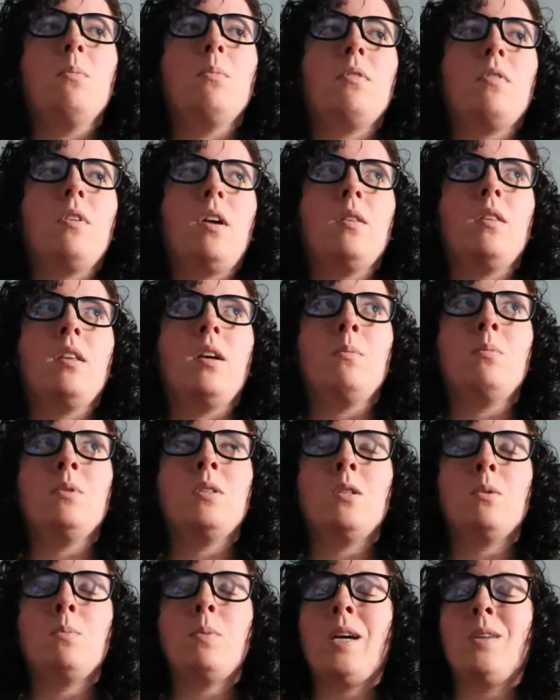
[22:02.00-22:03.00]
But at the
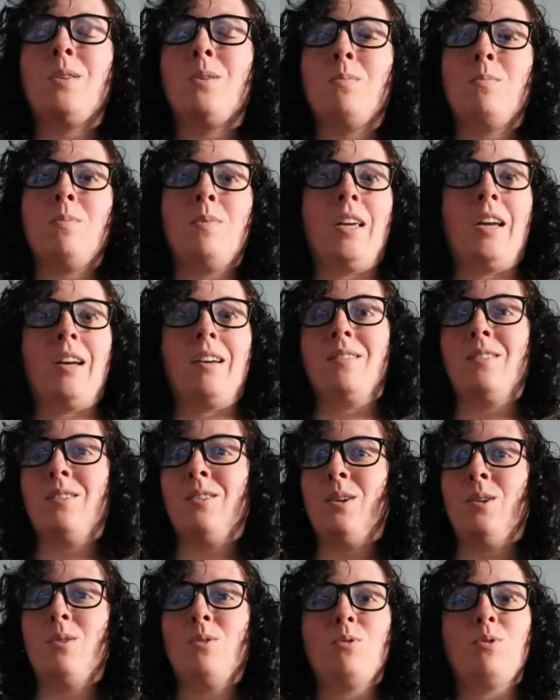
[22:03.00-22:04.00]
upstairs bathroom, yeah,
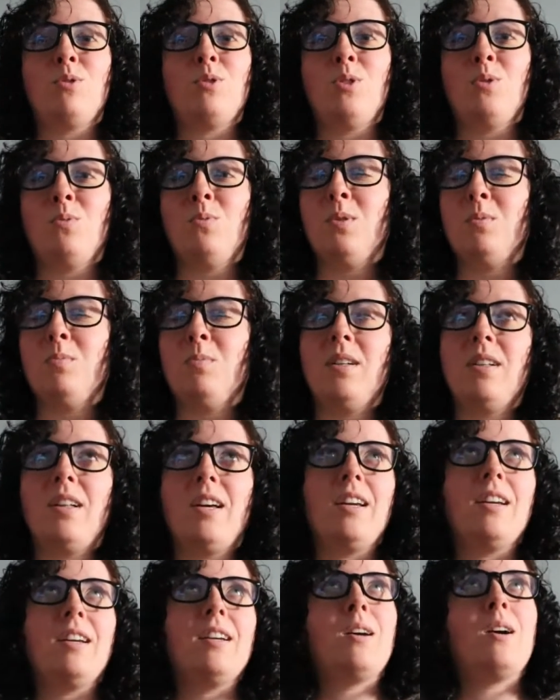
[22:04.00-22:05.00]
no, she would be
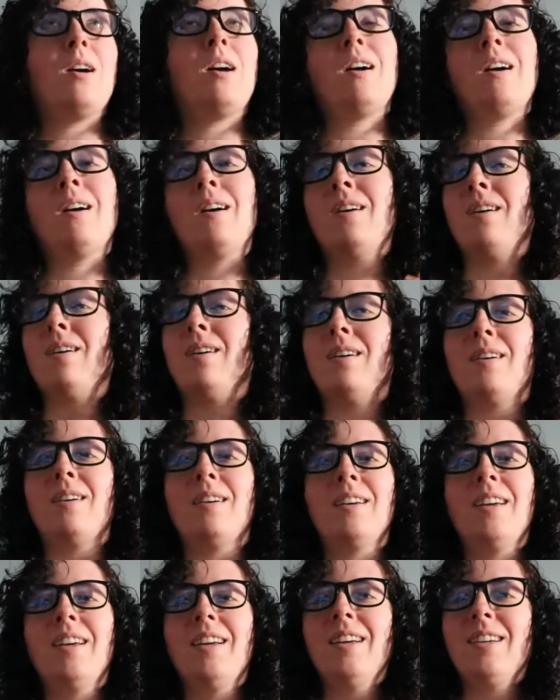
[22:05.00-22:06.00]
like, uh uh-uh.
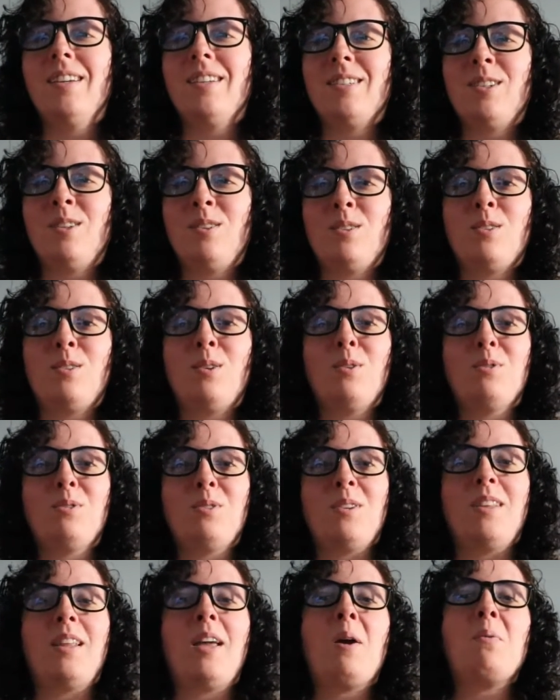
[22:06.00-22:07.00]
uh She
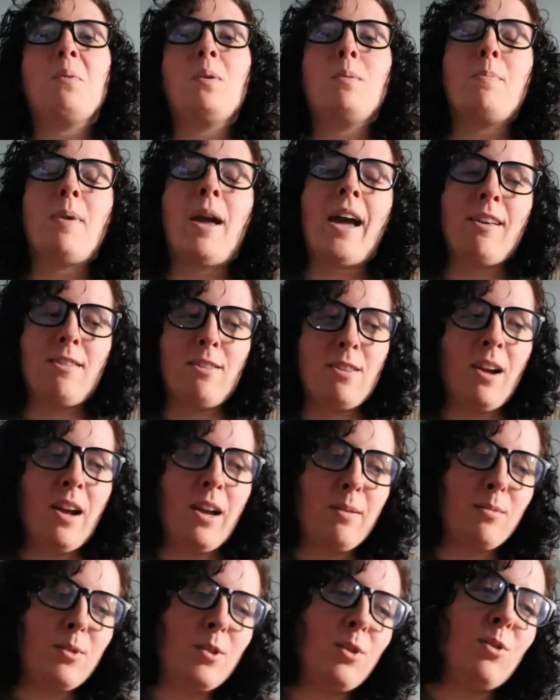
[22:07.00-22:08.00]
associated that with bath
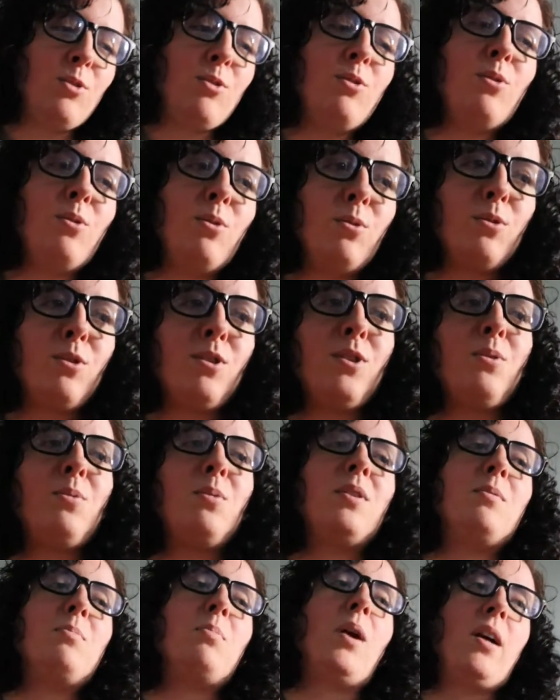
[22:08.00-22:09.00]
time. She knew she
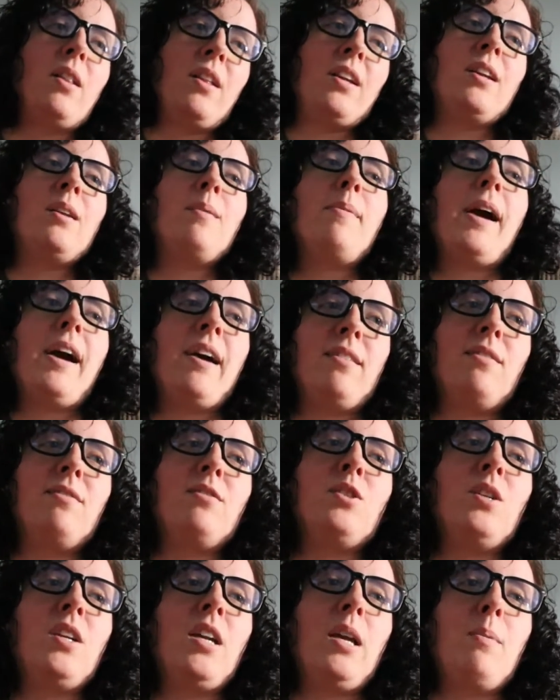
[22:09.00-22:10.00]
would probably get a bath
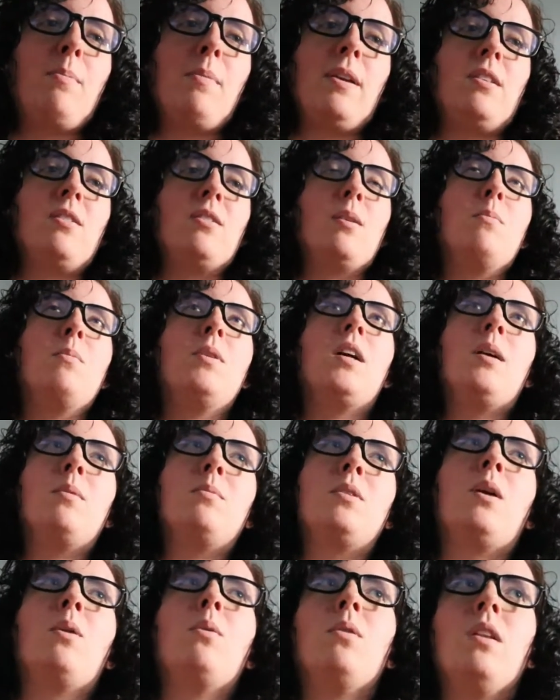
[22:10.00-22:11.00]
if she came in.
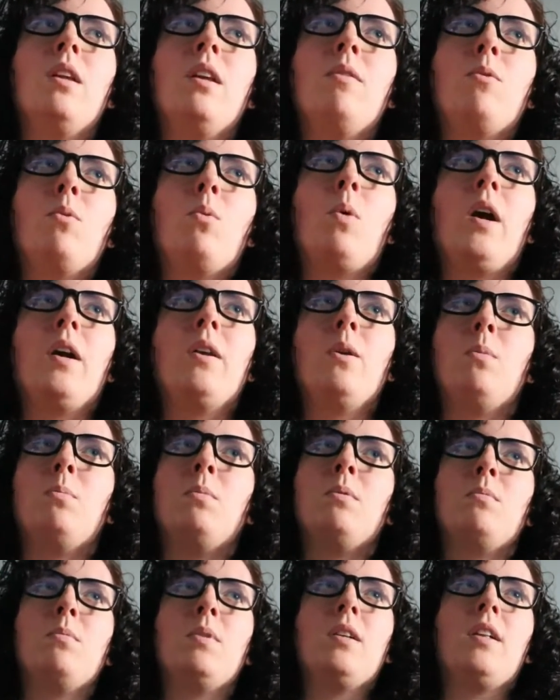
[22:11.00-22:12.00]
Sometimes I would leave it wide
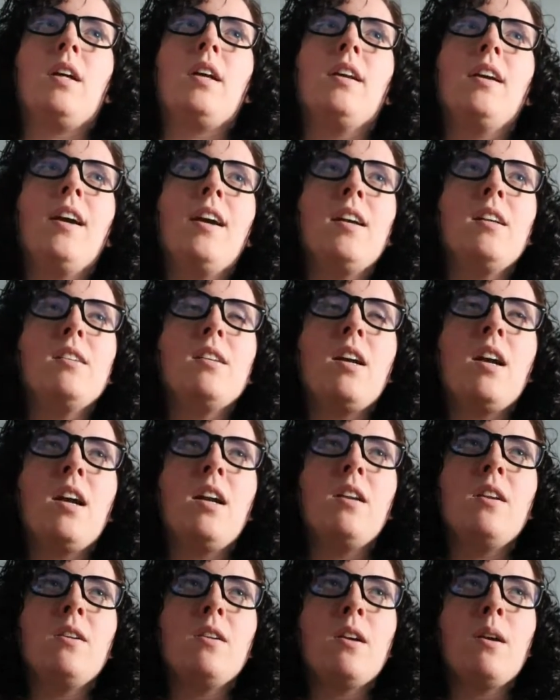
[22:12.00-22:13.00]
open, be like, "Hey,
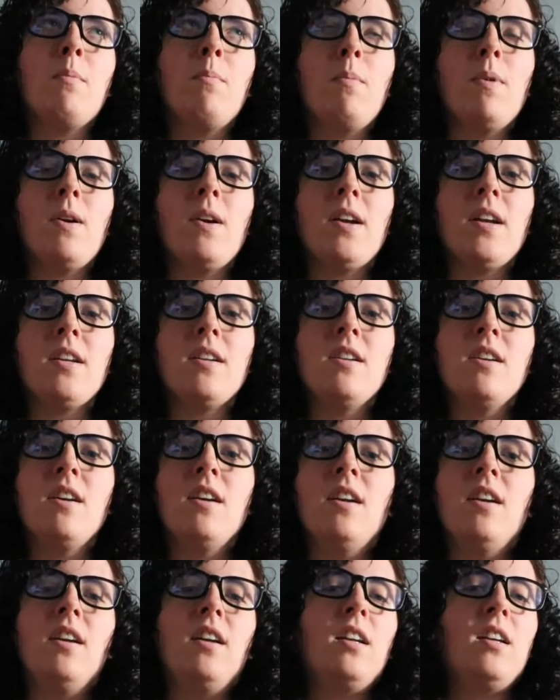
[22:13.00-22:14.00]
Skynet, come on.
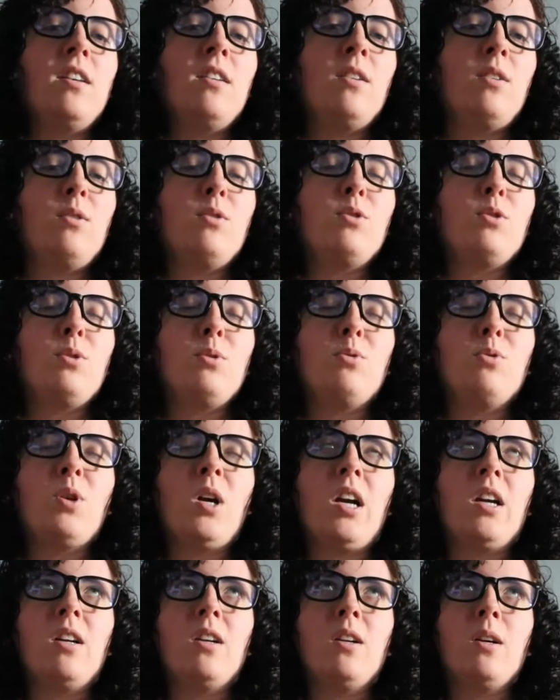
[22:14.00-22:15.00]
You know, and she would
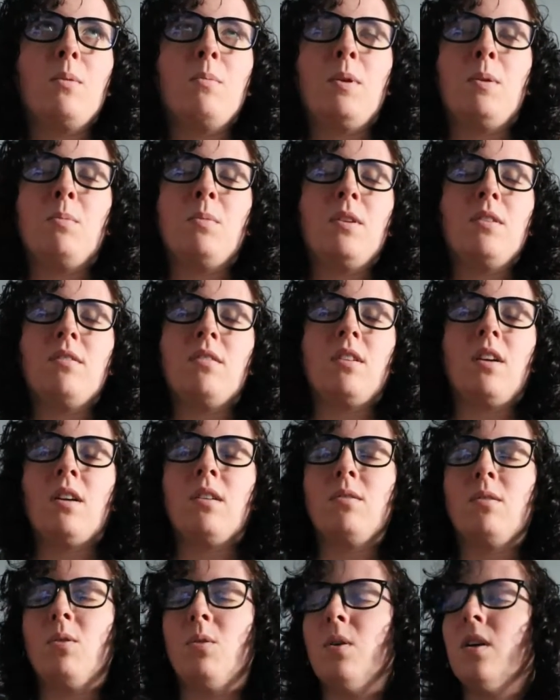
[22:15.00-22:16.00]
try to come in, but
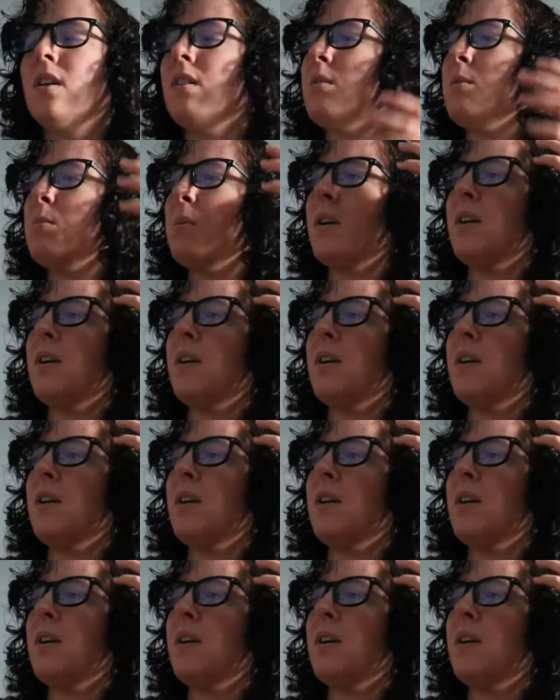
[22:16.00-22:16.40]
not always.